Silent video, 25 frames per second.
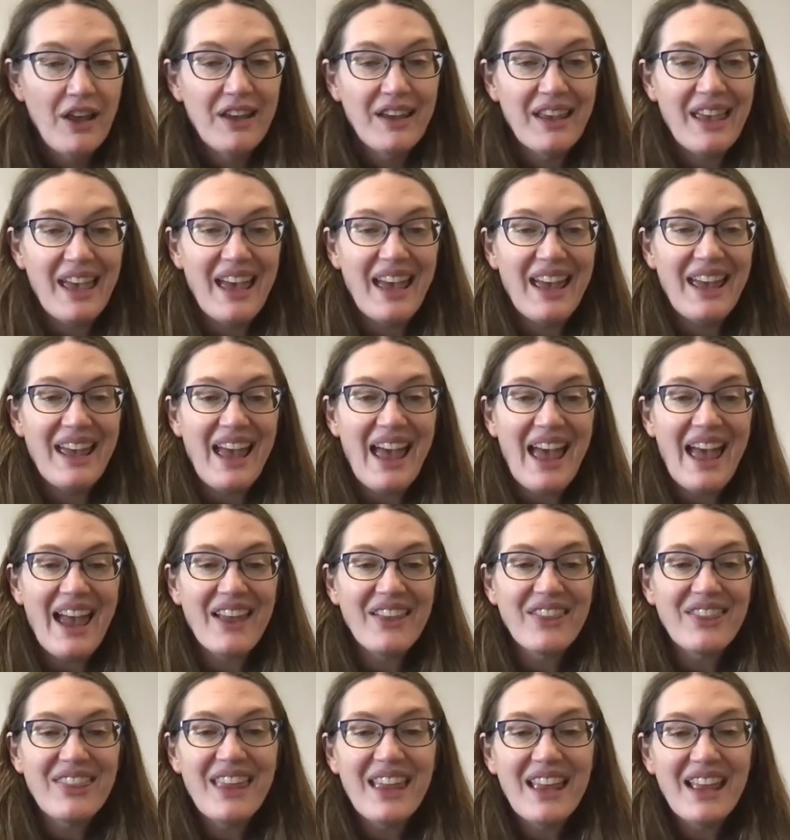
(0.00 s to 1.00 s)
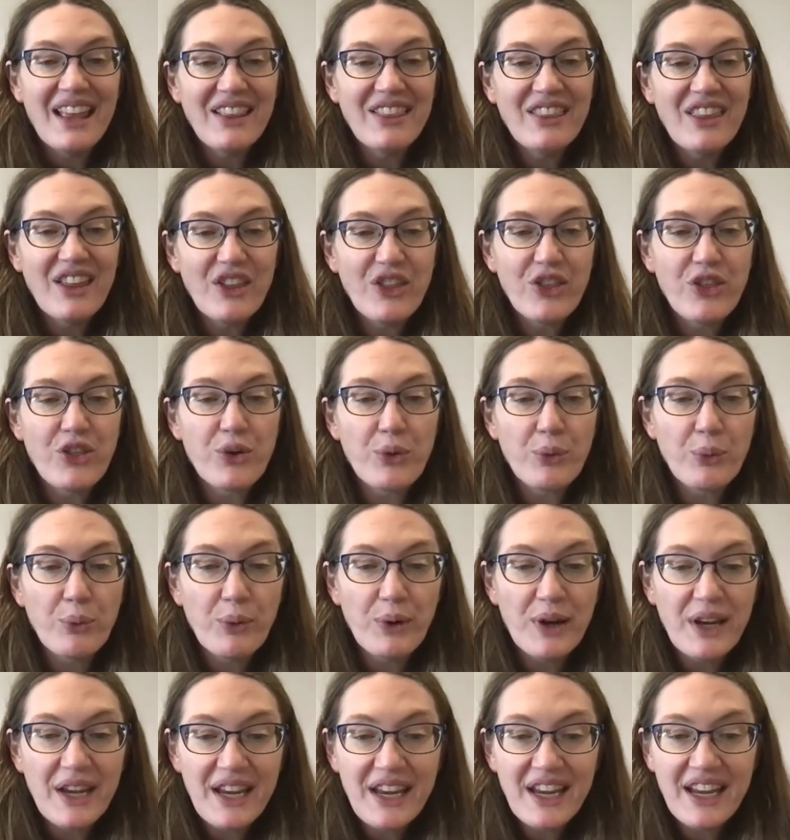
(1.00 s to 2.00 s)
Okay, and then the
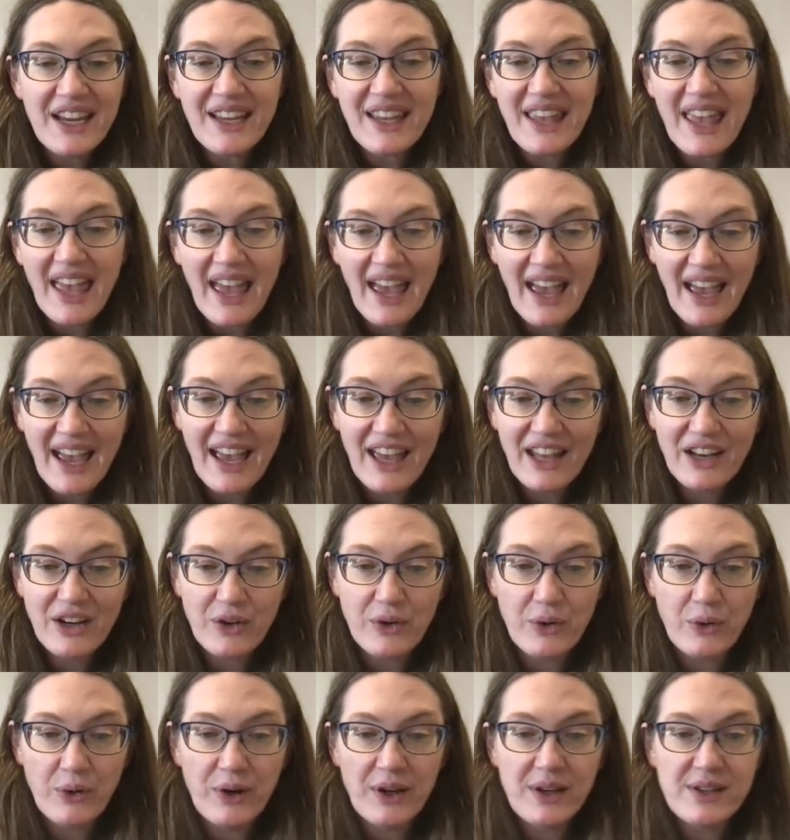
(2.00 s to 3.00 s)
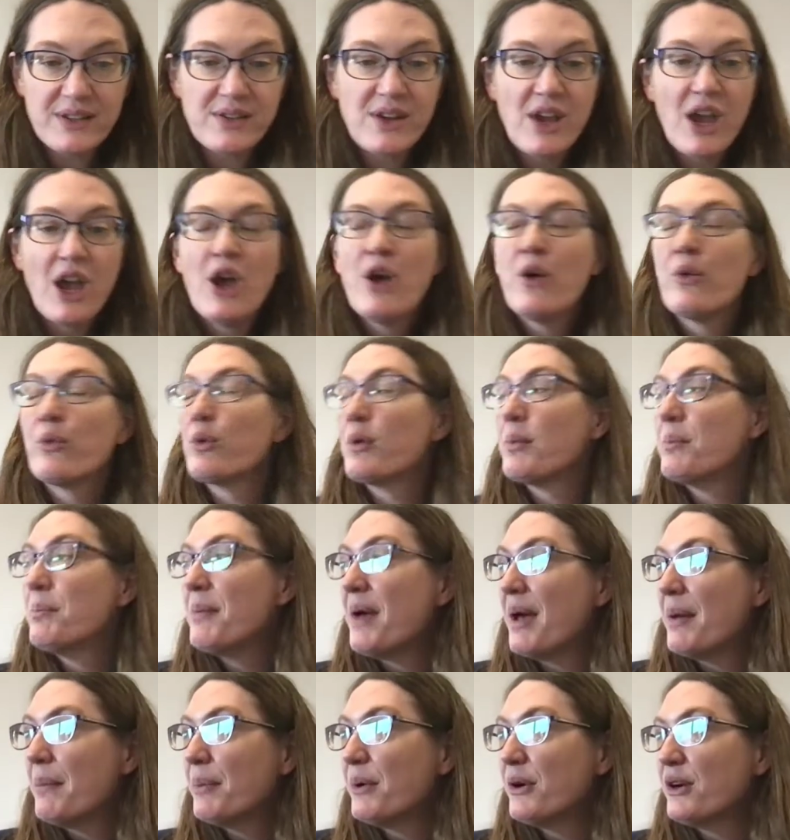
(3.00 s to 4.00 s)
3 categories.
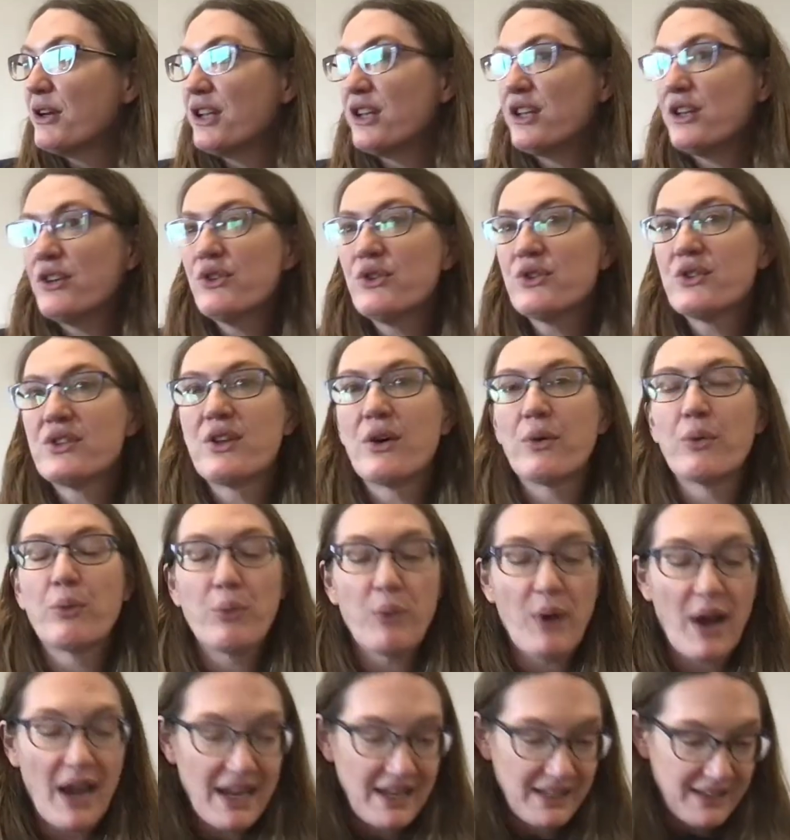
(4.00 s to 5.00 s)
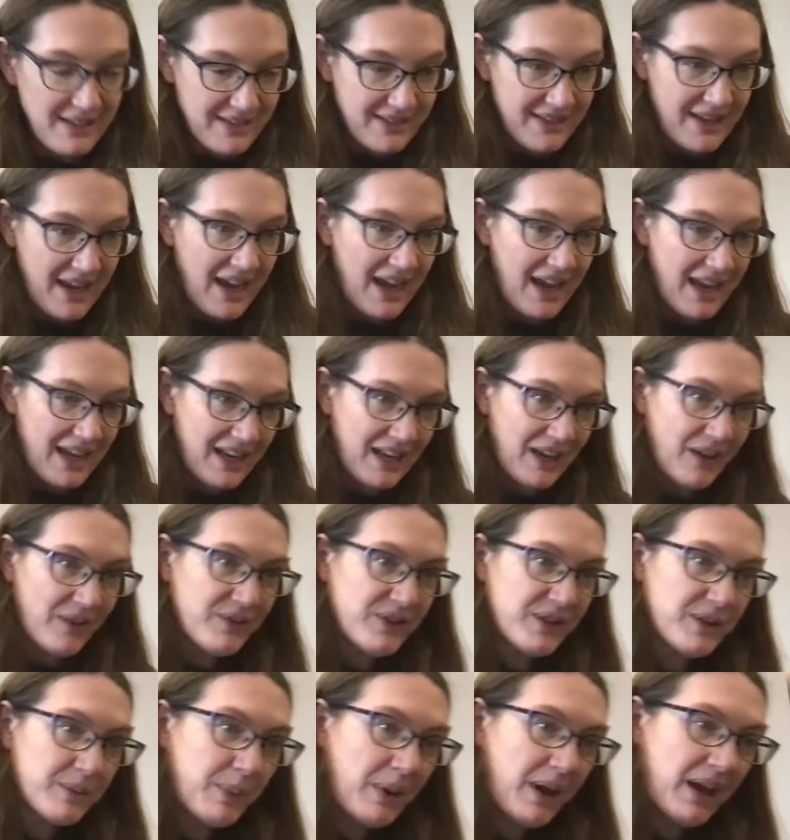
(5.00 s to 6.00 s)
Remember to use the right side of
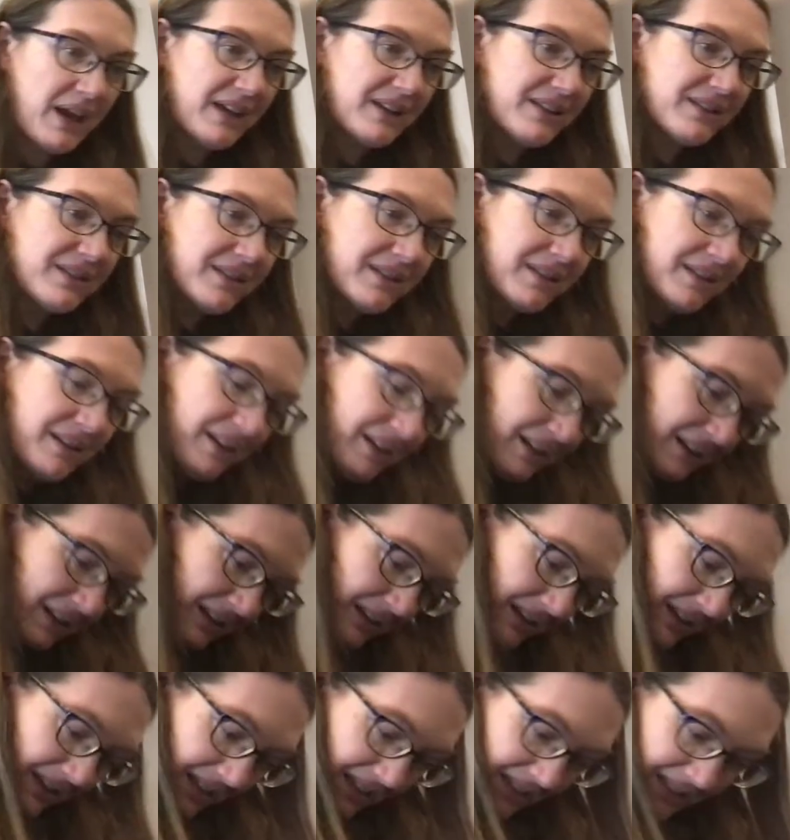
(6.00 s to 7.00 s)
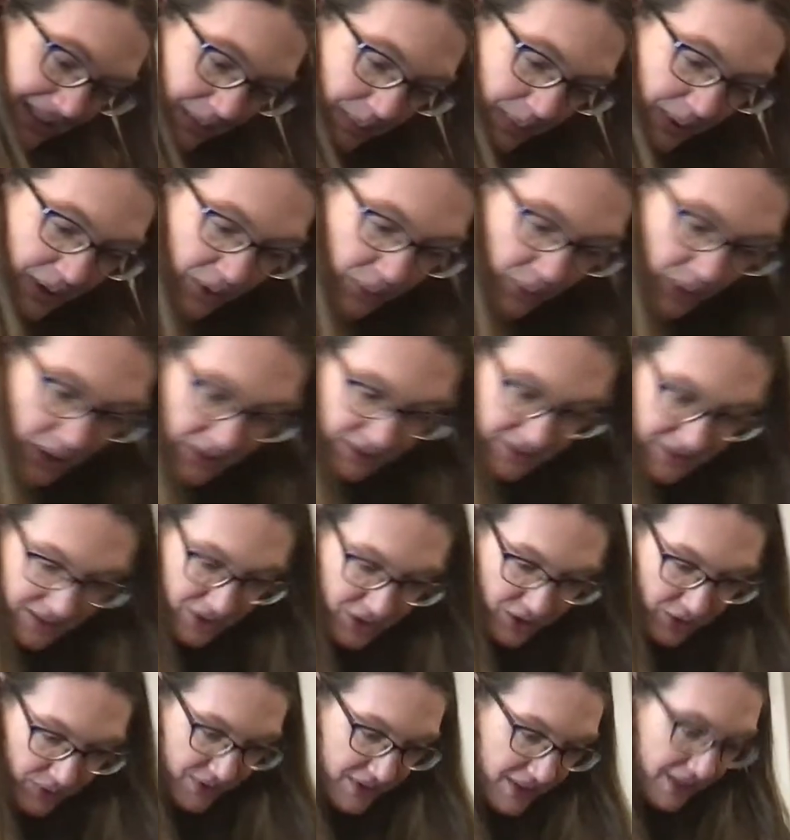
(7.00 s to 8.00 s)
SPICE. Has it been a while
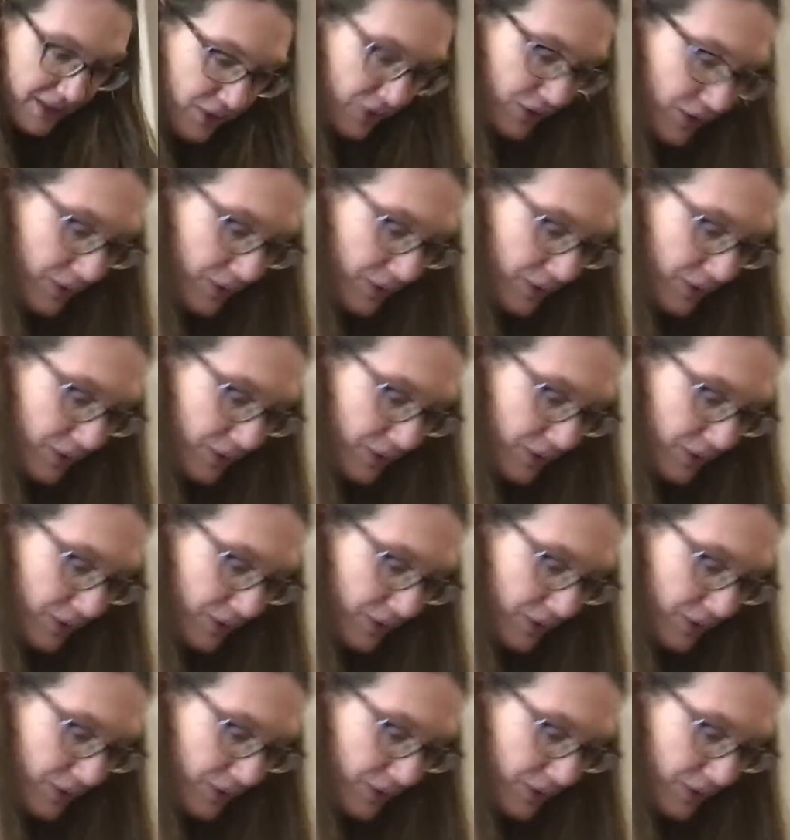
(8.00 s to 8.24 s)
since you've seen your